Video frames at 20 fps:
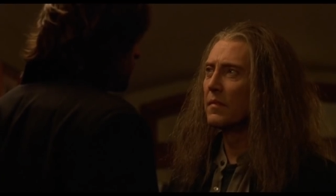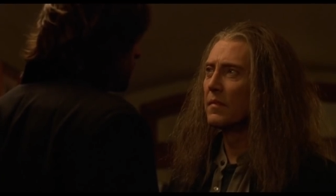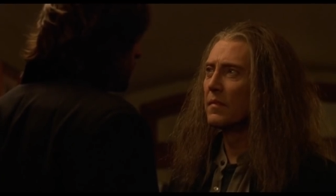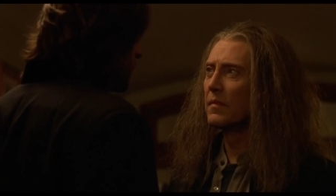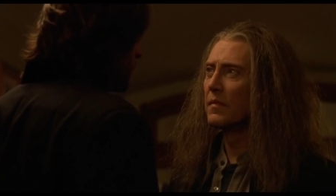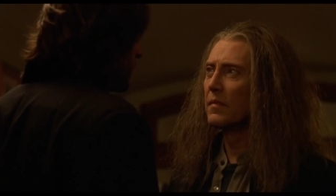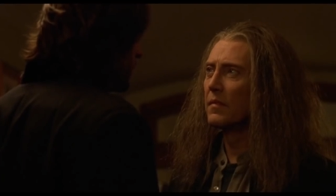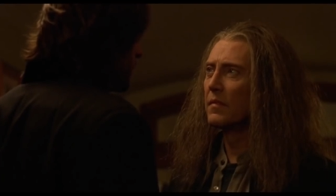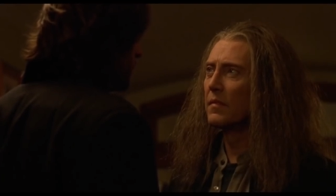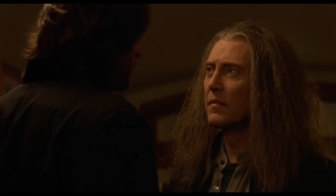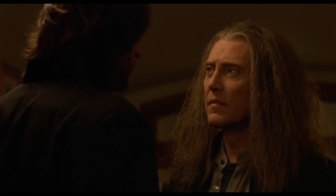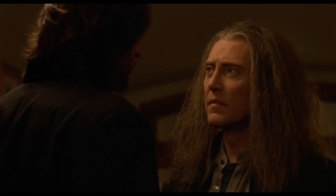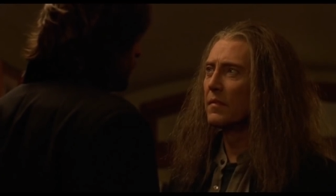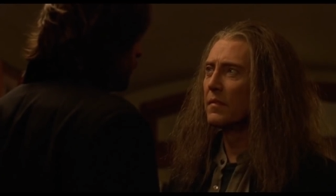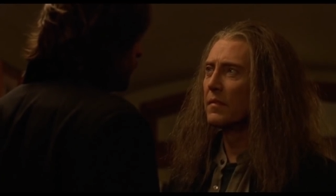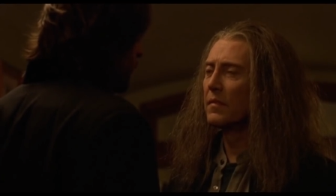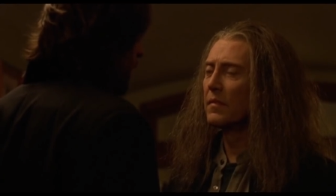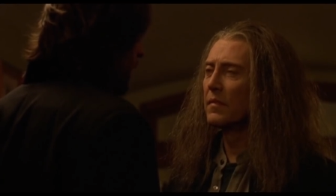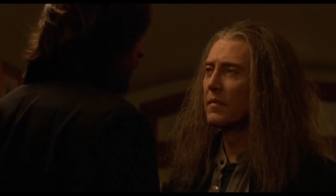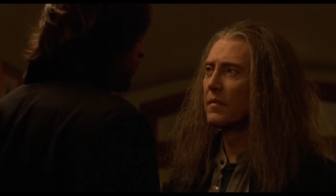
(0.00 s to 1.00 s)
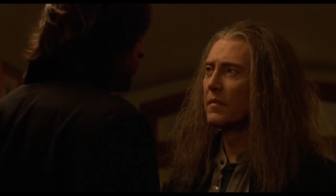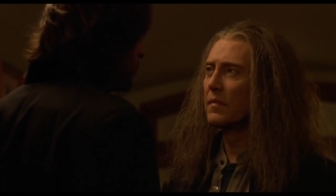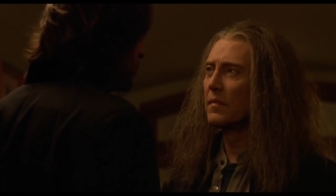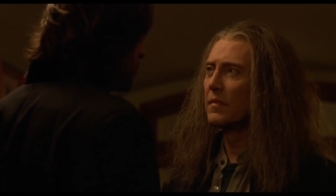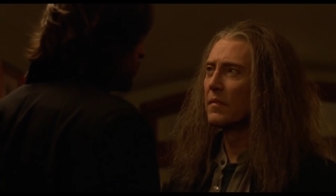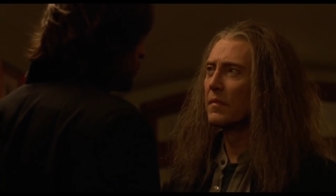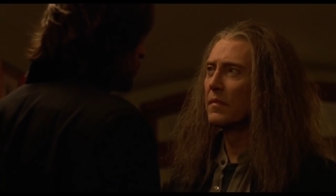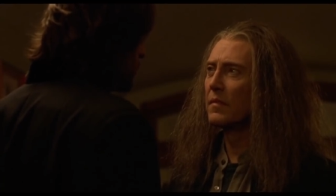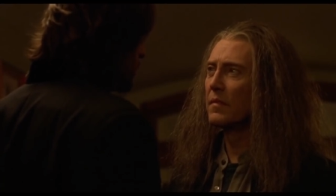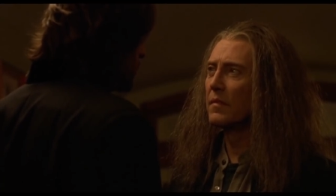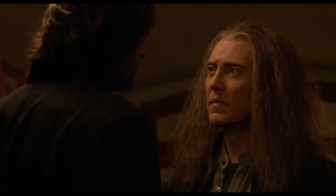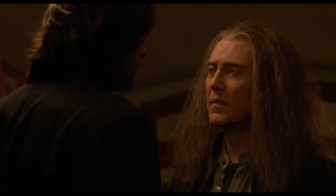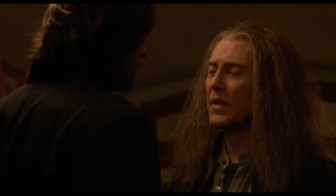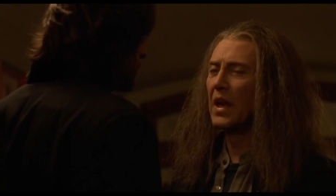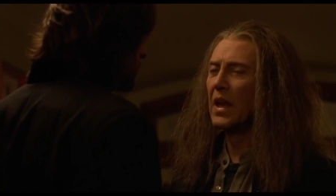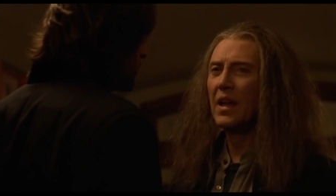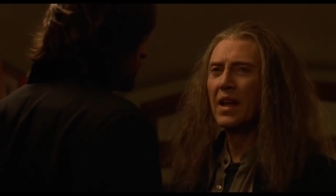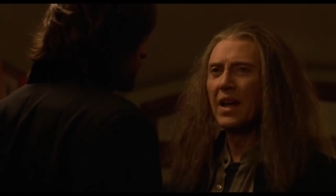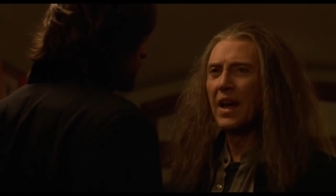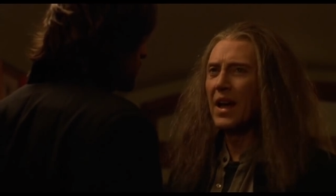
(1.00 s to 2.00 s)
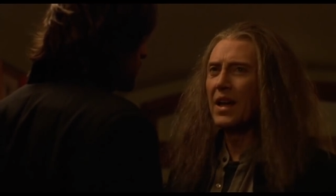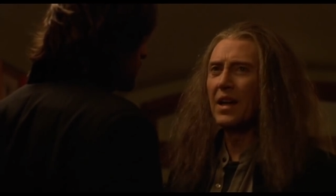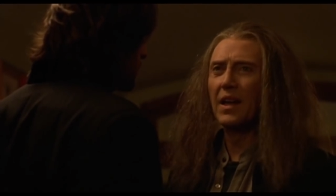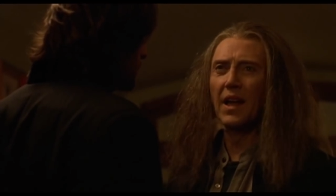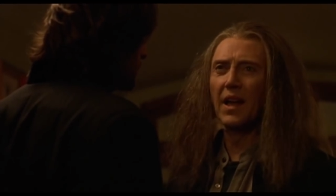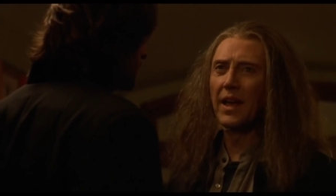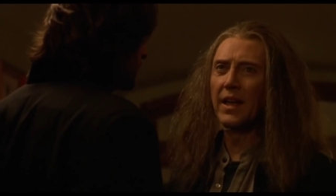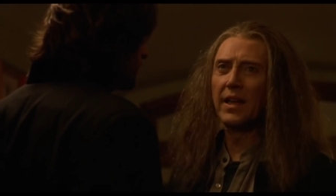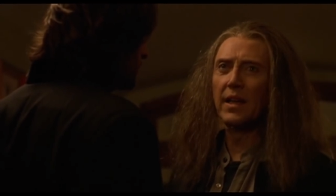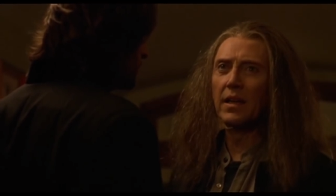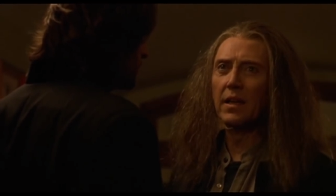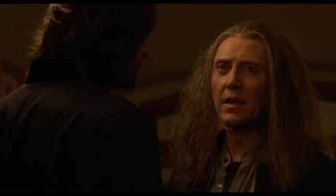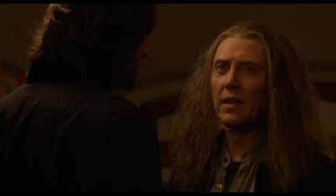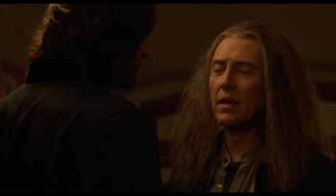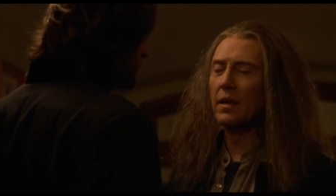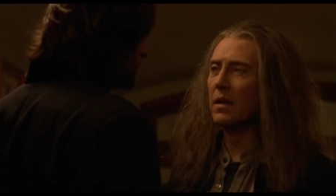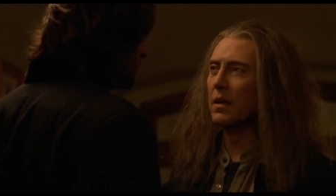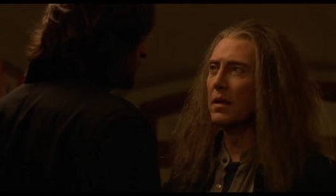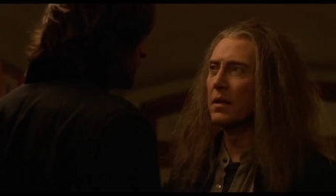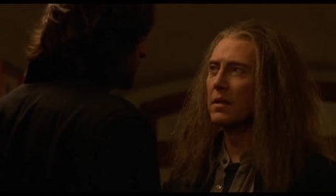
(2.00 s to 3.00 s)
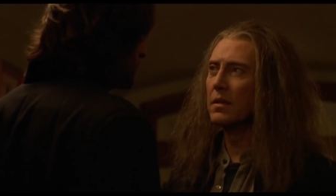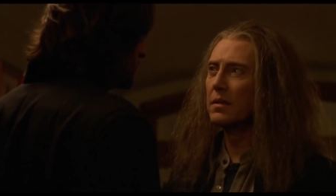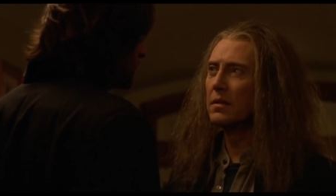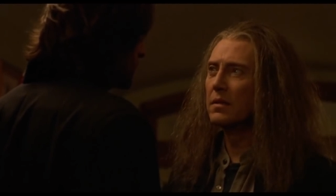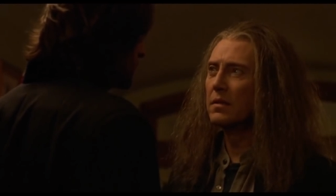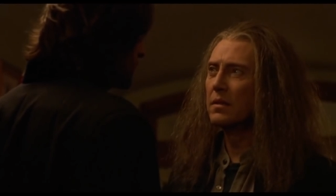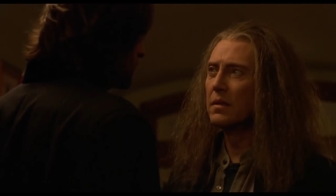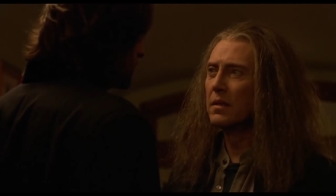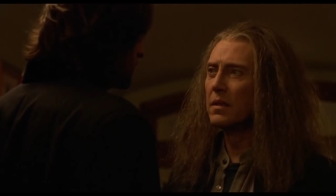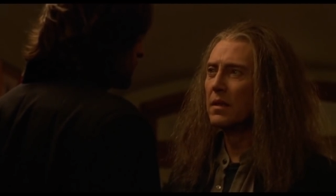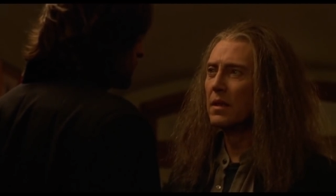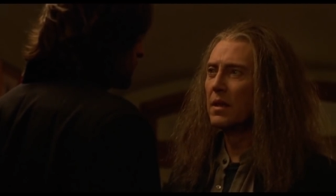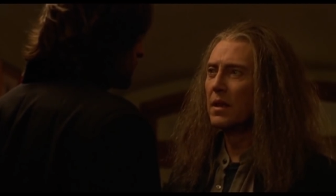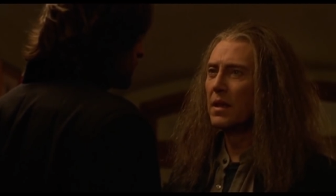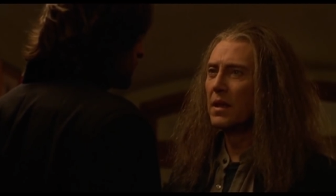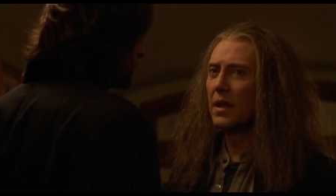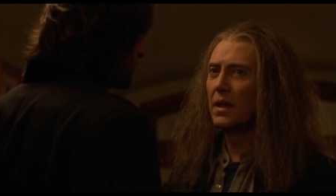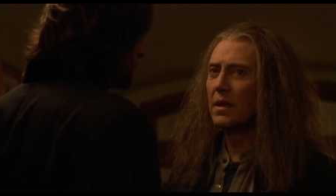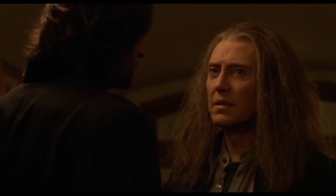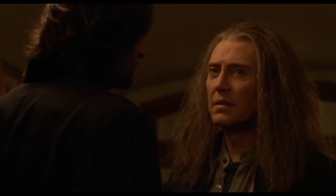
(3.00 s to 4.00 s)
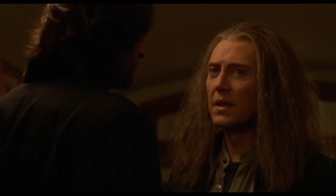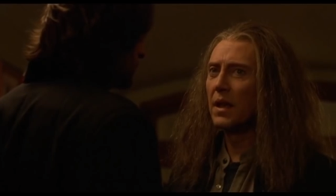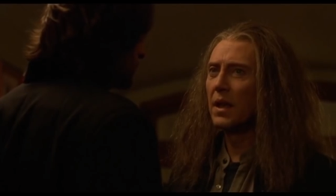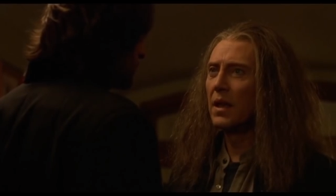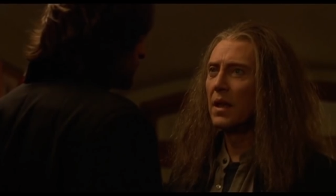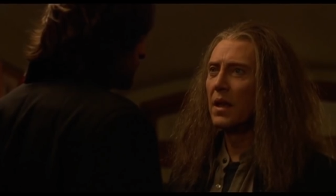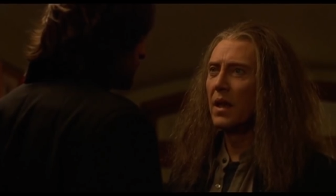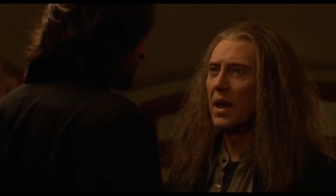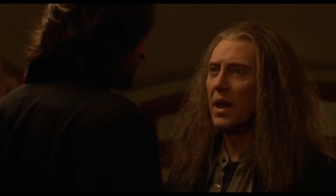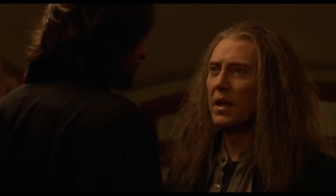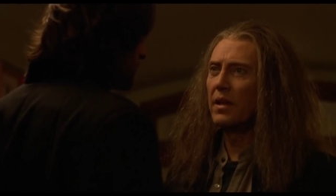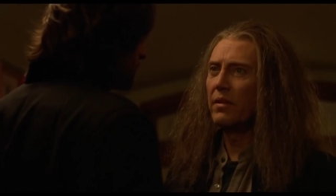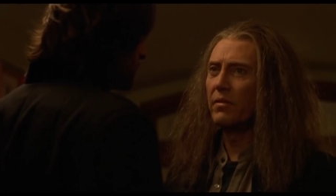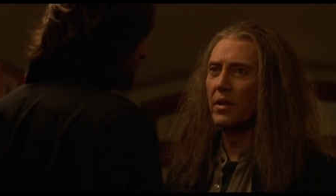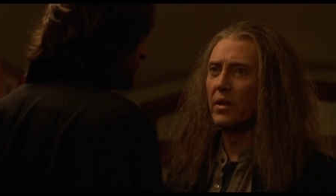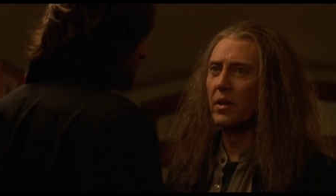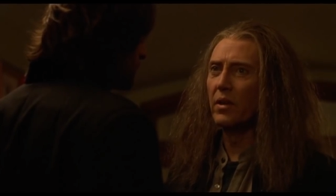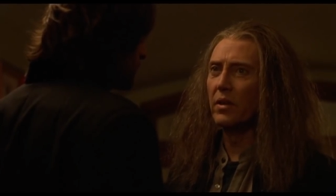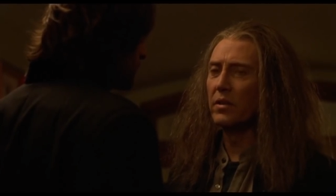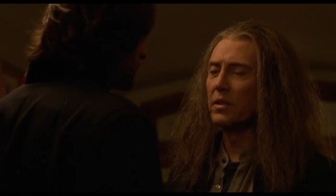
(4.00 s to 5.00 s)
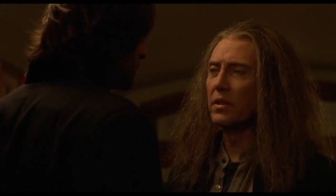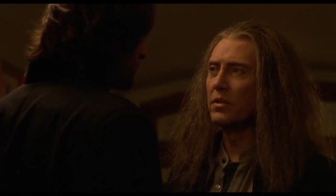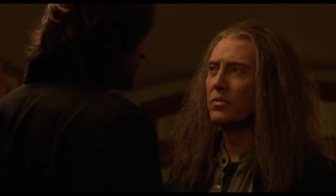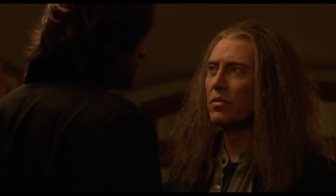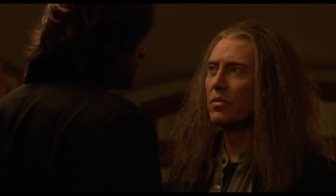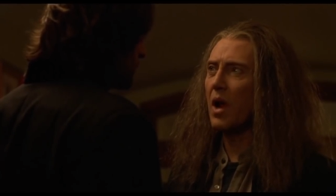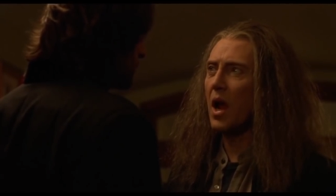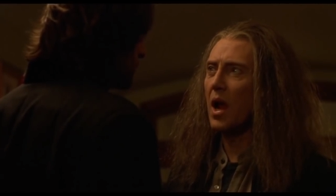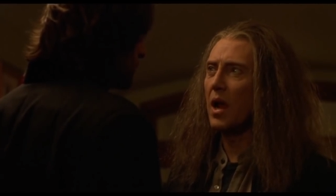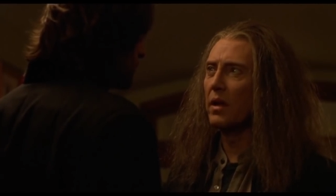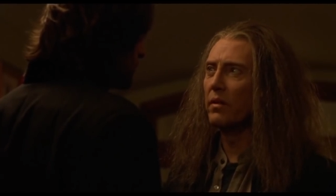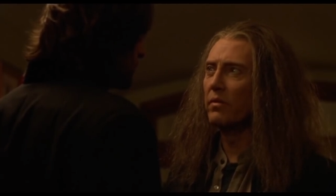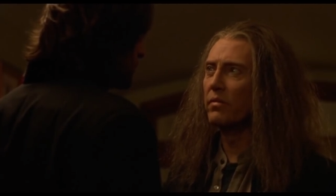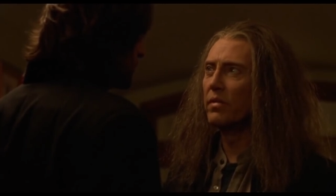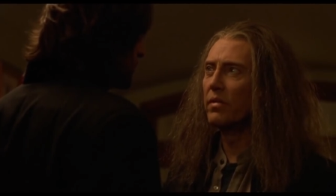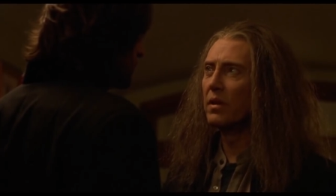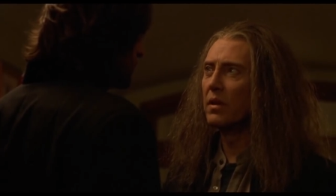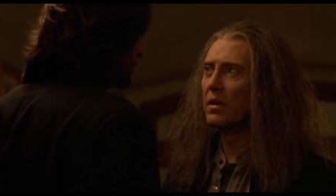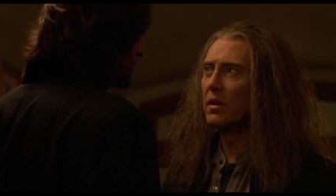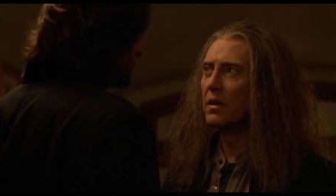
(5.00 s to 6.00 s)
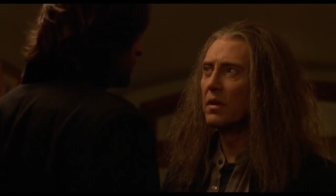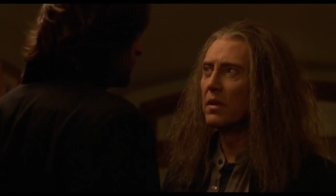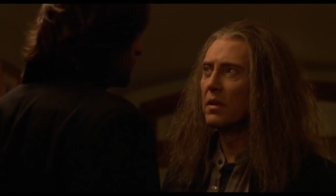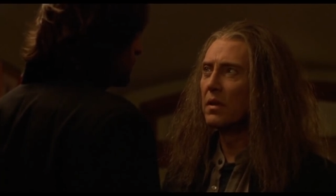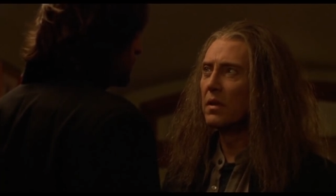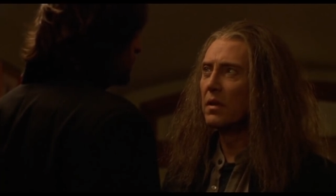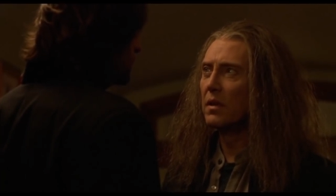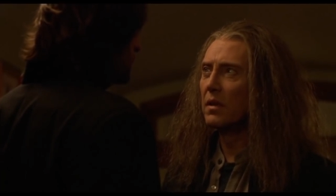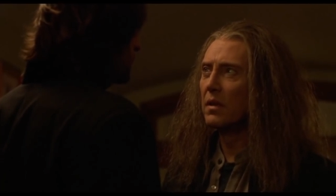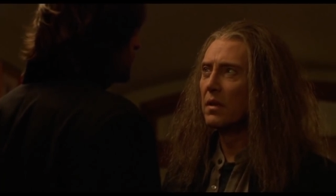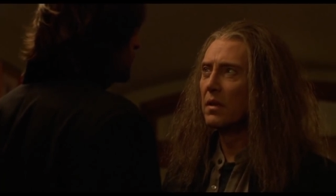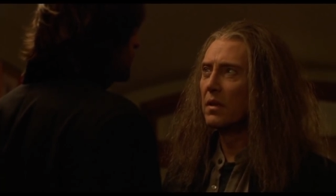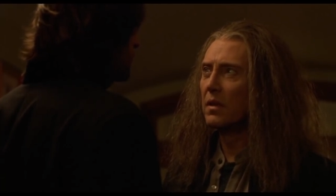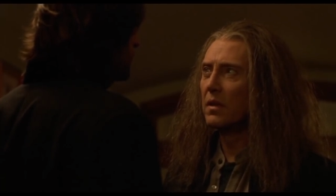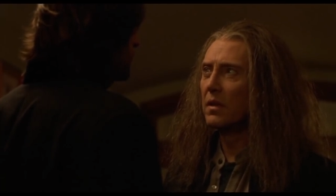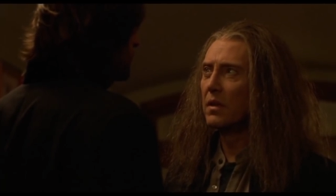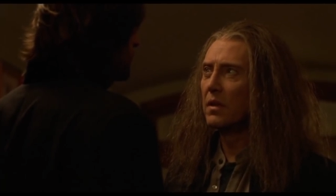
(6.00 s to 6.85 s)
completely befouled your senses? I like it here. I even learned to drive. But